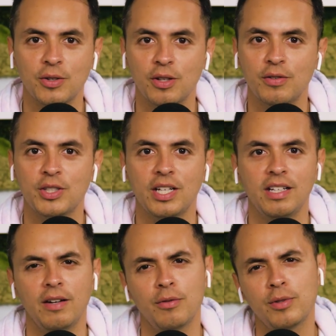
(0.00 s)
All of a
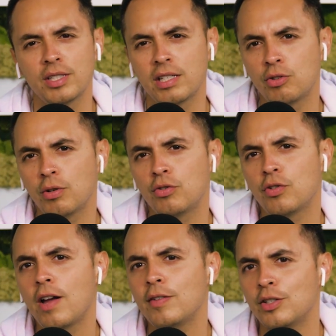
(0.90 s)
sudden, everyone's sort of
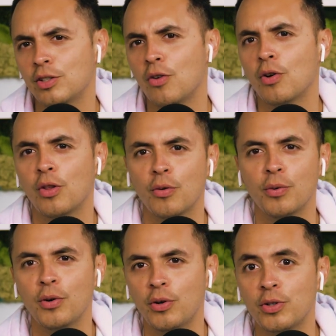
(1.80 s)
driving slower on the
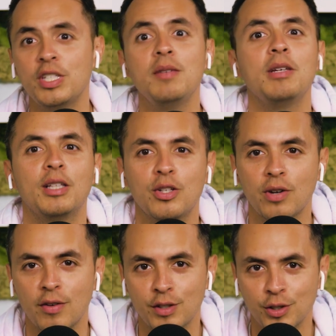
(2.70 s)
road or seemingly
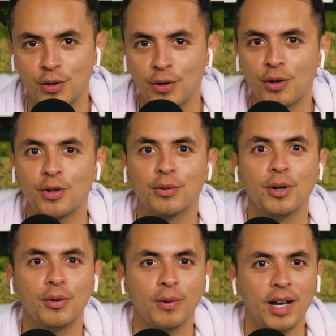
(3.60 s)
driving slower on the
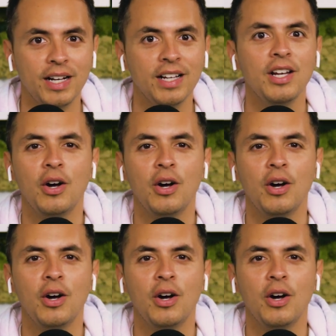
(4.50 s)
road, right?